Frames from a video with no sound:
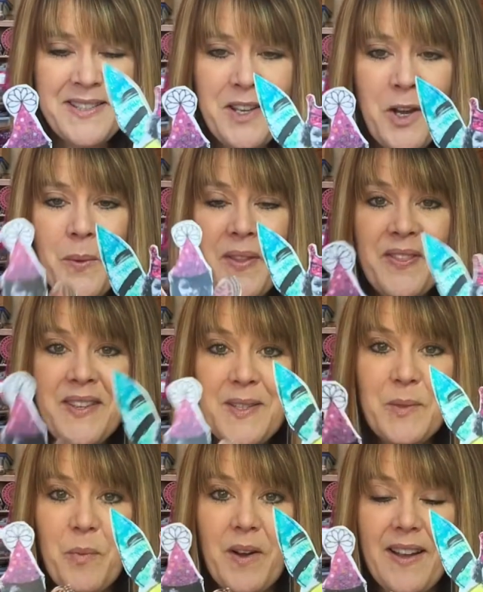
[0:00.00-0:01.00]
So in
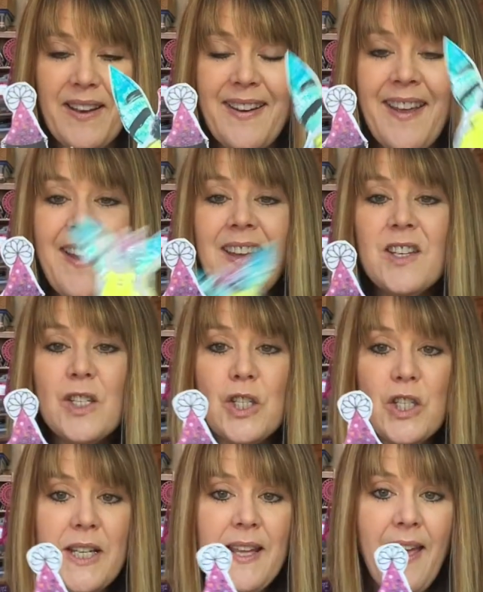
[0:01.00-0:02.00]
this one,
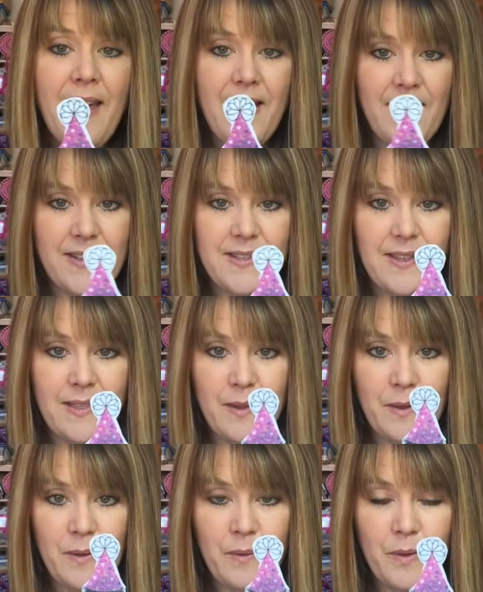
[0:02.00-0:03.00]
she has
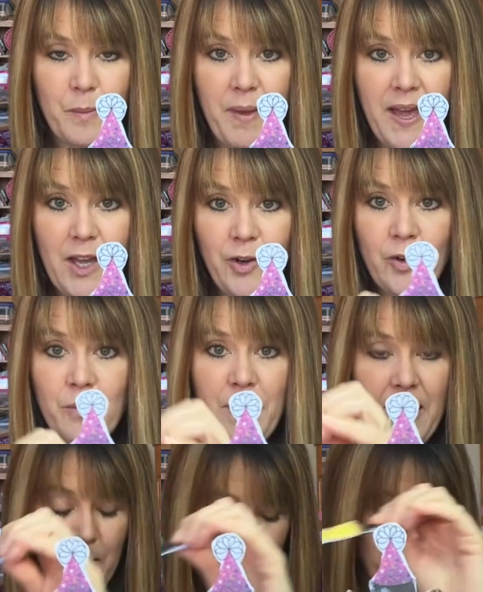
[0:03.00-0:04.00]
the pattern
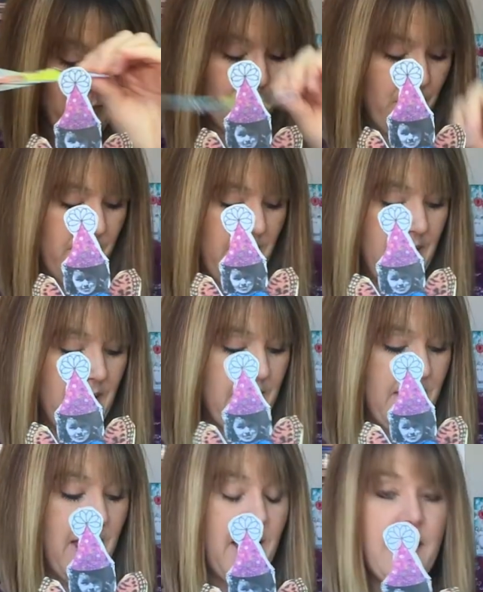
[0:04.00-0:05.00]
paper
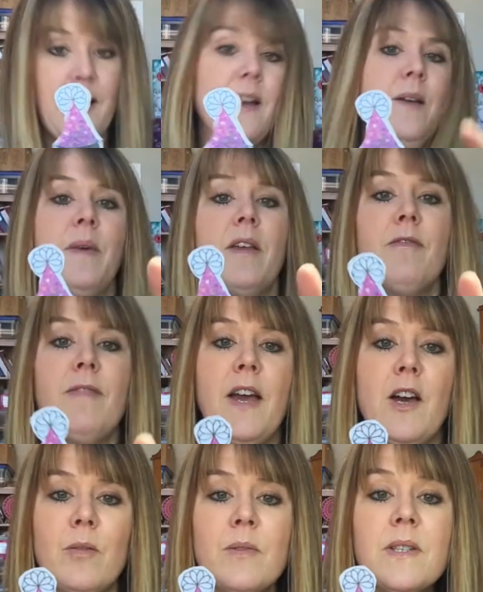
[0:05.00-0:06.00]
that I
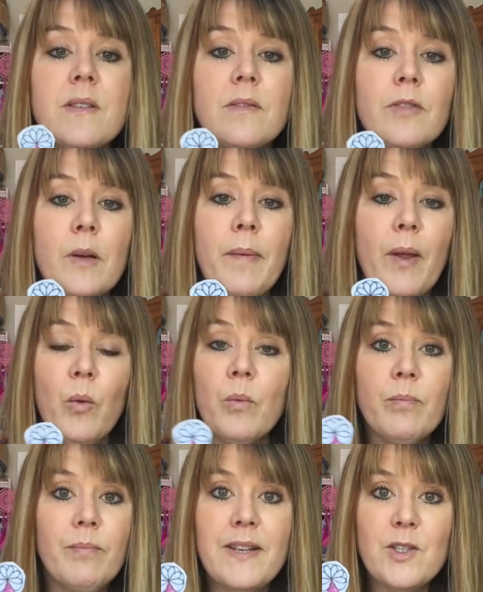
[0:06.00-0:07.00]
found from
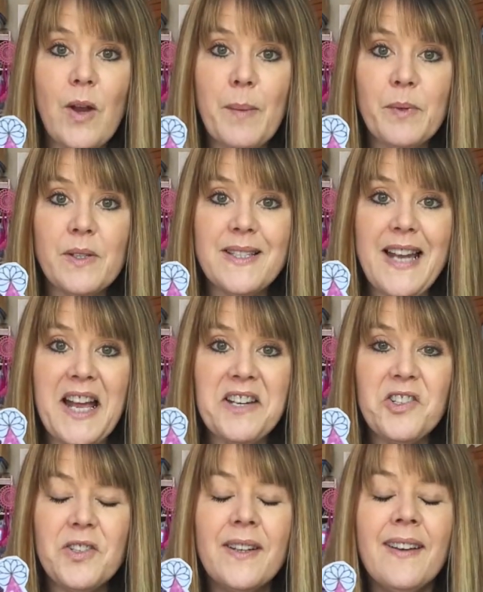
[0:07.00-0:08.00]
my scrapbook
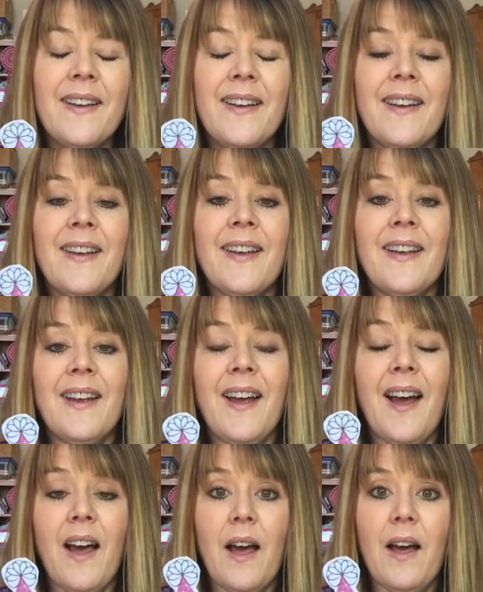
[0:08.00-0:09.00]
stash.
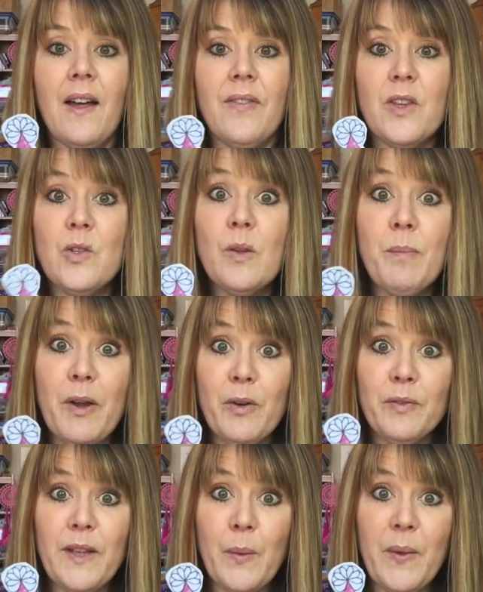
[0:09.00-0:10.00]
These are the
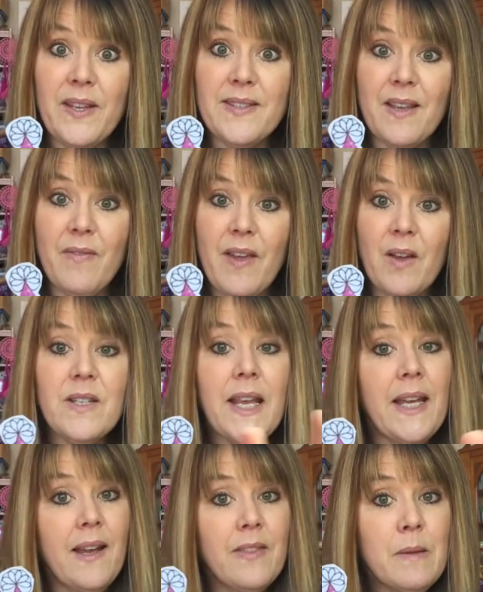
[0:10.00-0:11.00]
butterfly wings I found. I
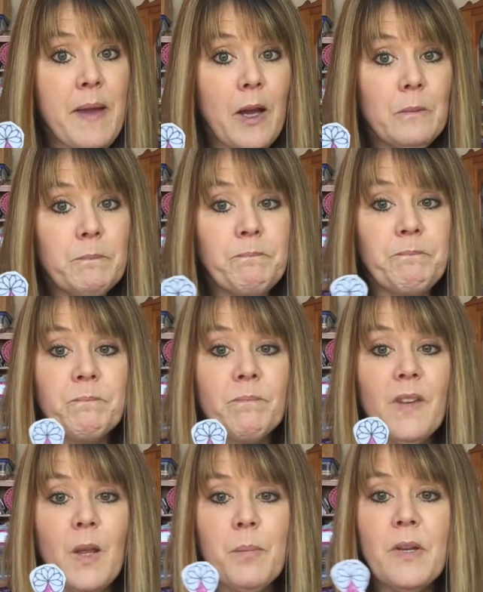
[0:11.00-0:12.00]
cut them out,
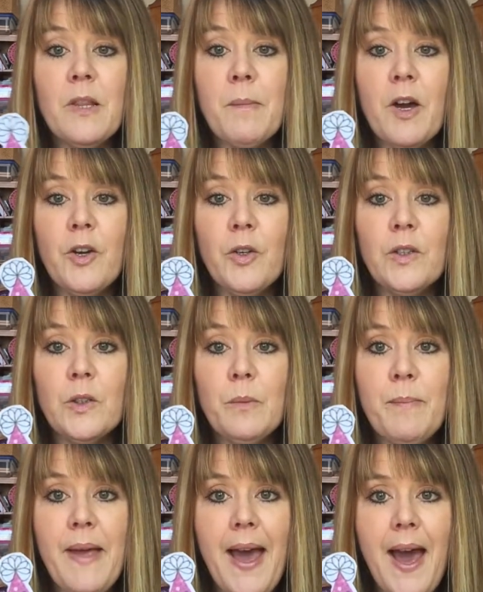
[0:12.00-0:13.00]
put them on her little
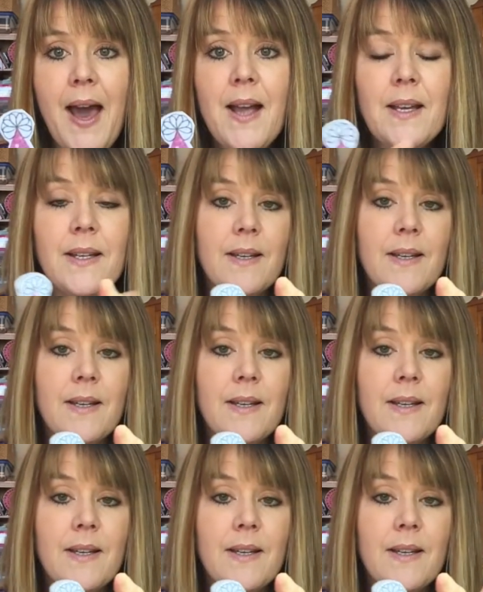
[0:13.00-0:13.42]
bag.